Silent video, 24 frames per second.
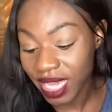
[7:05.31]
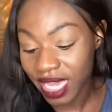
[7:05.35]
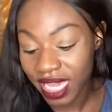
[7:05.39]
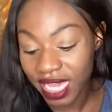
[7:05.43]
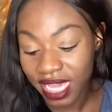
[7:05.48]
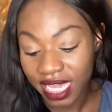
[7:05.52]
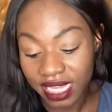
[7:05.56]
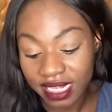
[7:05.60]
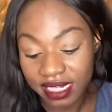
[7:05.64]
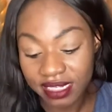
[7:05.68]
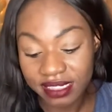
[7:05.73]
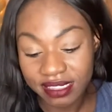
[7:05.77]

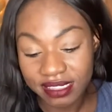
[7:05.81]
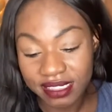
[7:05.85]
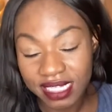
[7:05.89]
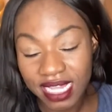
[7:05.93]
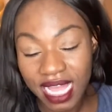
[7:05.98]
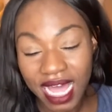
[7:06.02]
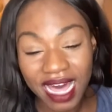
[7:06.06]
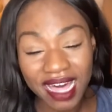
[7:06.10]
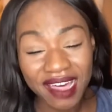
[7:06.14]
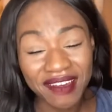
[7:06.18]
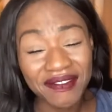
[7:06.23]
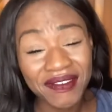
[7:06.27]
And
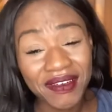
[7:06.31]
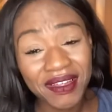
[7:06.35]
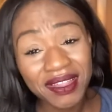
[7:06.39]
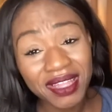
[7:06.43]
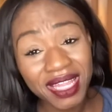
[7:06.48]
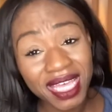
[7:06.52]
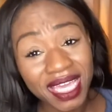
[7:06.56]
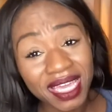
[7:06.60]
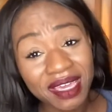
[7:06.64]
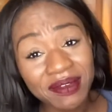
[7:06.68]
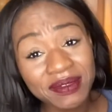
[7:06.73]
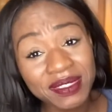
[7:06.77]
I felt
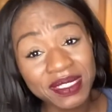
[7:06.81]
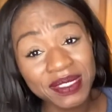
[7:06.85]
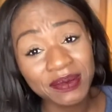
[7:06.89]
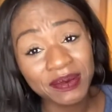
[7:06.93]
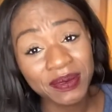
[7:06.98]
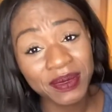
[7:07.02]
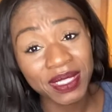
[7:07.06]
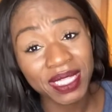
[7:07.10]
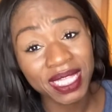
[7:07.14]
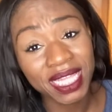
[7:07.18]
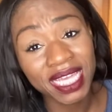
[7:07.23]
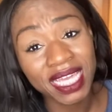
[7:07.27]
like it was
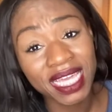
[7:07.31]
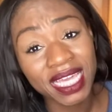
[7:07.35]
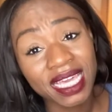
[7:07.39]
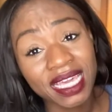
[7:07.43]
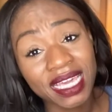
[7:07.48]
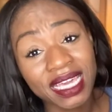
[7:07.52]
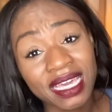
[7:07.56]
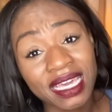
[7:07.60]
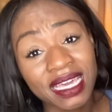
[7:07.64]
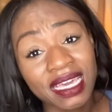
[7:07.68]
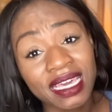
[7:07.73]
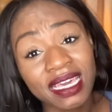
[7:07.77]

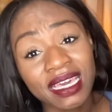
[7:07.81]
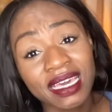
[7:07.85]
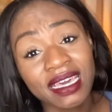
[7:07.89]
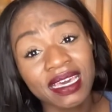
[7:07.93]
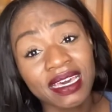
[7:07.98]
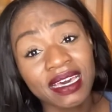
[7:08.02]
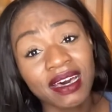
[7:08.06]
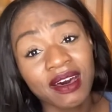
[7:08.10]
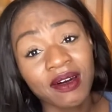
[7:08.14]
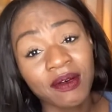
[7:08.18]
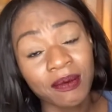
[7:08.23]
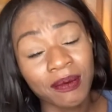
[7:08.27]
really
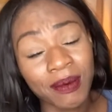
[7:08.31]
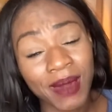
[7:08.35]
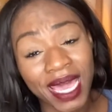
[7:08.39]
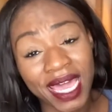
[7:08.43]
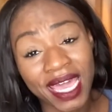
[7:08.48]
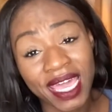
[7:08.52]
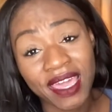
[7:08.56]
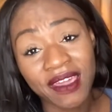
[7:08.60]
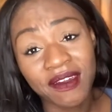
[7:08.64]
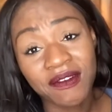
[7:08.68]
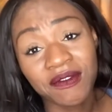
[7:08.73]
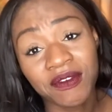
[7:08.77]
a
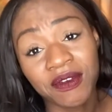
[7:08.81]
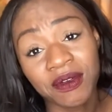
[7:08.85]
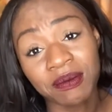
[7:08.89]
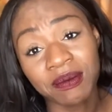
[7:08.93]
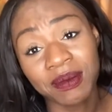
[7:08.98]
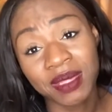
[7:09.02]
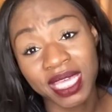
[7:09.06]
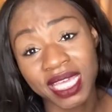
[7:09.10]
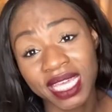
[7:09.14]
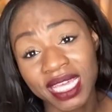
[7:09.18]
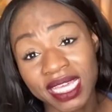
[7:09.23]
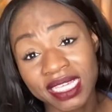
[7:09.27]
way for
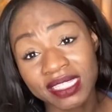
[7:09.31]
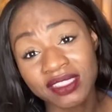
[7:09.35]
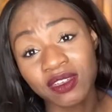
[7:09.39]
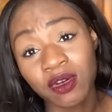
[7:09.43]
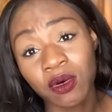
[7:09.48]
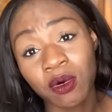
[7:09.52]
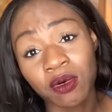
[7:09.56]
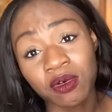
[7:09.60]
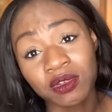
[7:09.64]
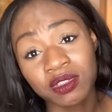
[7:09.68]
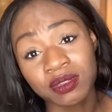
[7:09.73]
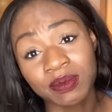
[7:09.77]
me to
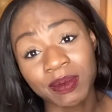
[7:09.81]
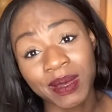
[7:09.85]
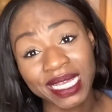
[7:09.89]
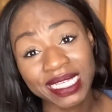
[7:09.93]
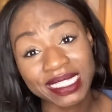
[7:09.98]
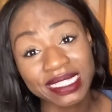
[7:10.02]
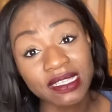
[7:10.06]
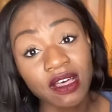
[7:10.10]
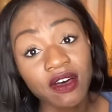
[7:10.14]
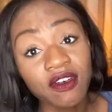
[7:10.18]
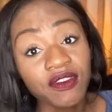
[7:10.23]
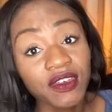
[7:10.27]
hold
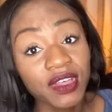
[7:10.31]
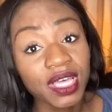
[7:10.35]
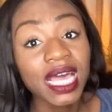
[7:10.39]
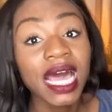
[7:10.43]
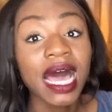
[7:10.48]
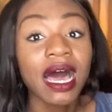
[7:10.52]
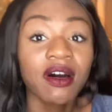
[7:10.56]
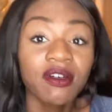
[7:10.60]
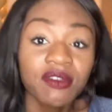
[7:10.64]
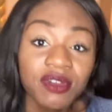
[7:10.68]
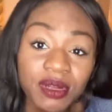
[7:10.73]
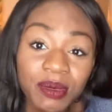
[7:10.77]
myself
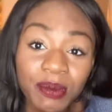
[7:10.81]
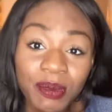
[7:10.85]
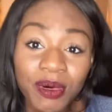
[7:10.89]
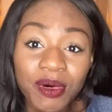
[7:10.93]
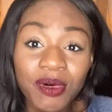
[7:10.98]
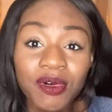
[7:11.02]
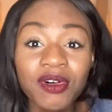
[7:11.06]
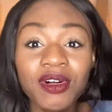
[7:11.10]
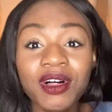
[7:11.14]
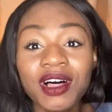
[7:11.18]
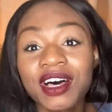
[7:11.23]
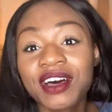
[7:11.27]

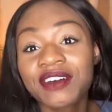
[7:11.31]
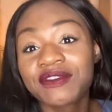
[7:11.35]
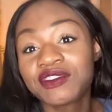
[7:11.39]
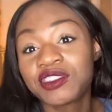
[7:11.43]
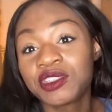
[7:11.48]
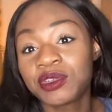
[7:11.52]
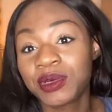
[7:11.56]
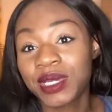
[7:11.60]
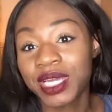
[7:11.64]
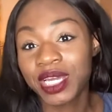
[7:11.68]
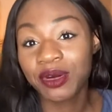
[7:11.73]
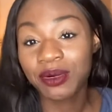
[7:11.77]
accountable of
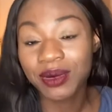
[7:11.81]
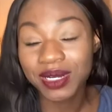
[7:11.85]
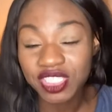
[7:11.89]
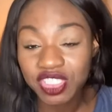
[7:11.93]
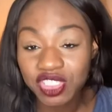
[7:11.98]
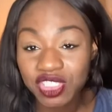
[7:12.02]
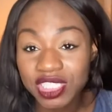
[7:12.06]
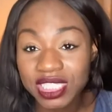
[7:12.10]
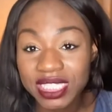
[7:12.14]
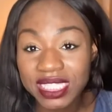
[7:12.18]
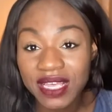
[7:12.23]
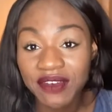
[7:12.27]
doing
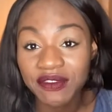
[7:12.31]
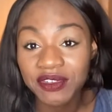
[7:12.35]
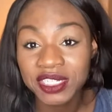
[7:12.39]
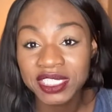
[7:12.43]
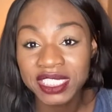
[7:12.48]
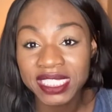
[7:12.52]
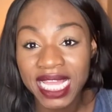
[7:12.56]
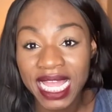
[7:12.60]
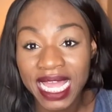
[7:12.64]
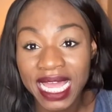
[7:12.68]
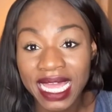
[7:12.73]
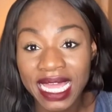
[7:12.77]
questions every
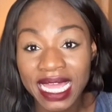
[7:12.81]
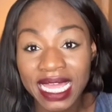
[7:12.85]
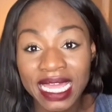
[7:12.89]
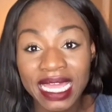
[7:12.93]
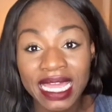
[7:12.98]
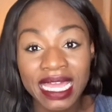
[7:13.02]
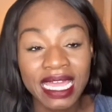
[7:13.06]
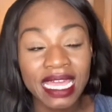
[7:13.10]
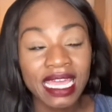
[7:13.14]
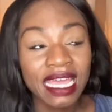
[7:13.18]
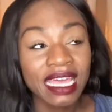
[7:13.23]
day.